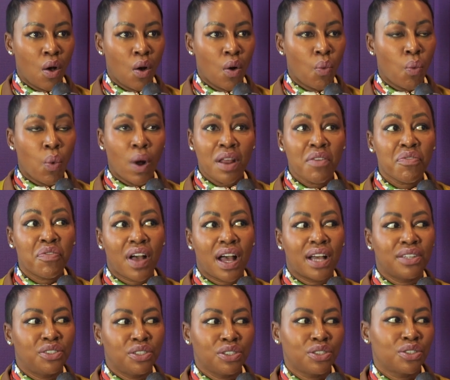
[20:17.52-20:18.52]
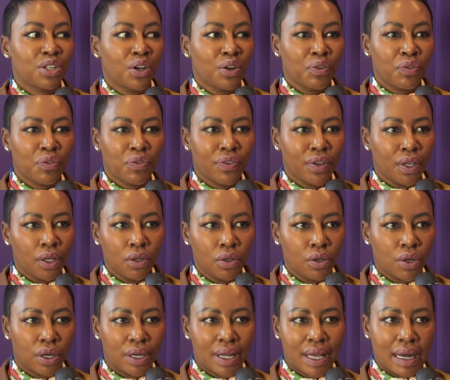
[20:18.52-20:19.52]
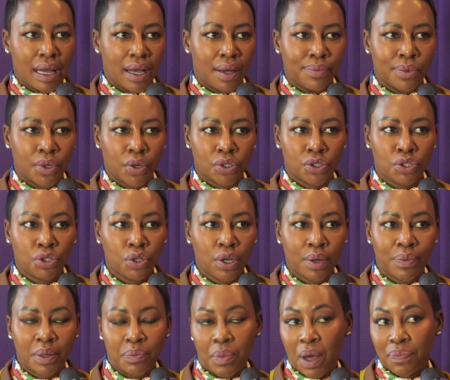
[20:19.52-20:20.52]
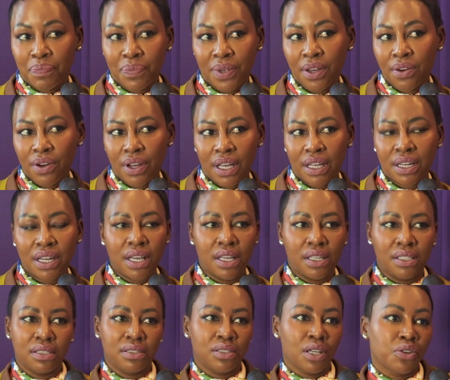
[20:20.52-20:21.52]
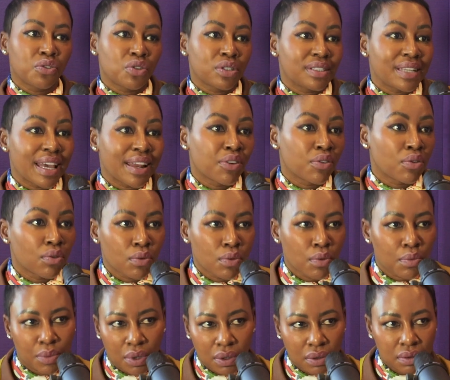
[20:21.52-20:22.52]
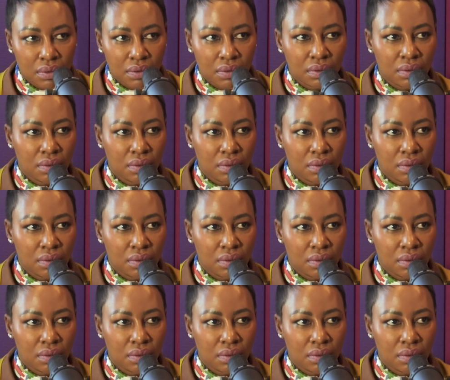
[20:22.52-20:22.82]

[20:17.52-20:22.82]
What if I just don't feel good and I'm not sure, but my period is, so to say, normal?